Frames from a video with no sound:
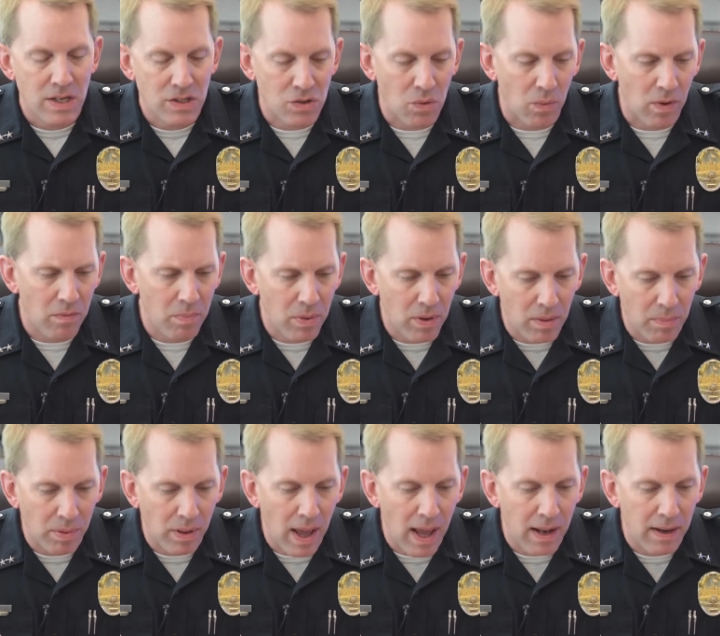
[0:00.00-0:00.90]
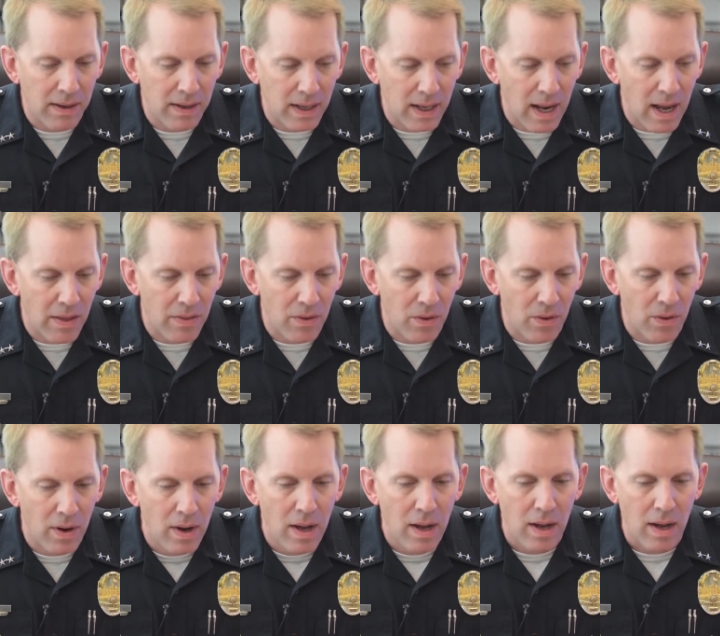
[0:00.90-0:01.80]
So we've put a plan
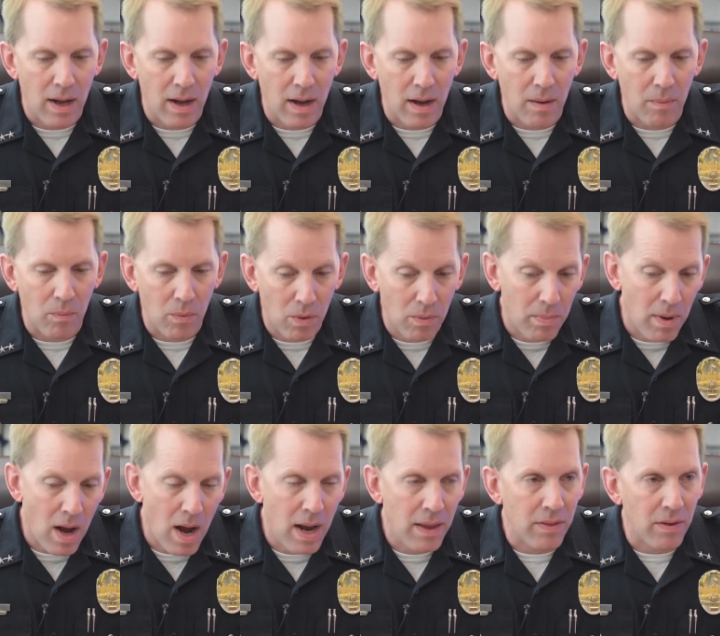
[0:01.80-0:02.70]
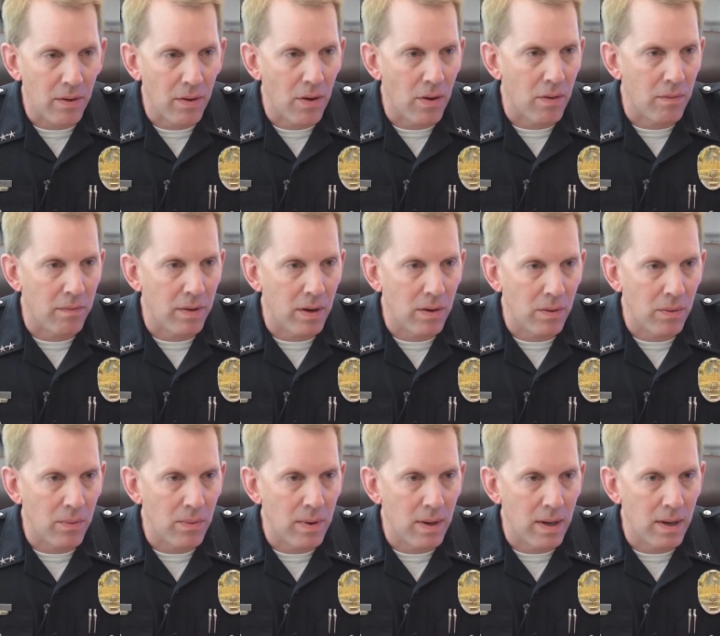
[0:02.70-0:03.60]
together. Um, we're behind the curve, you
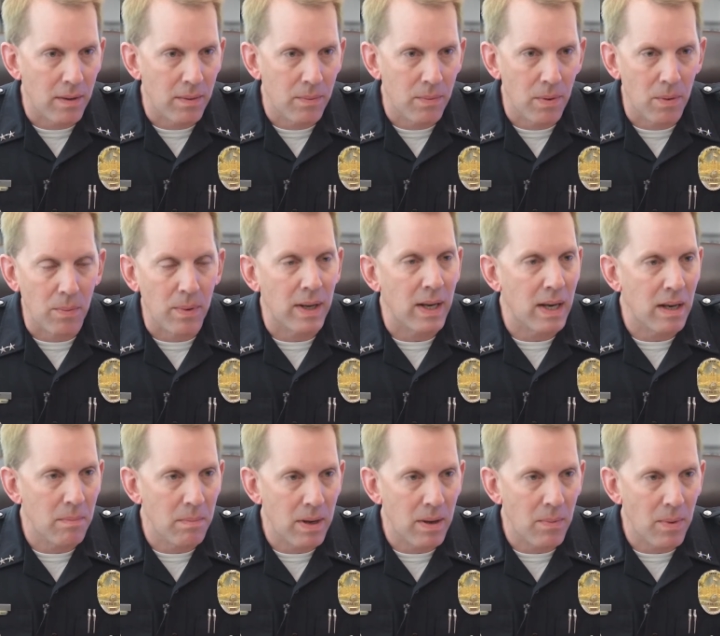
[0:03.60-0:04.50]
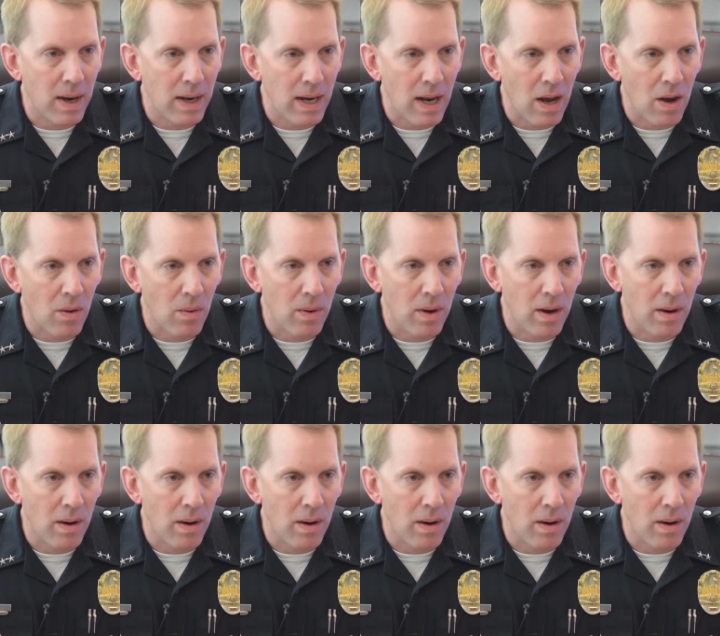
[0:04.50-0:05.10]
know, uh, where we need to be right now.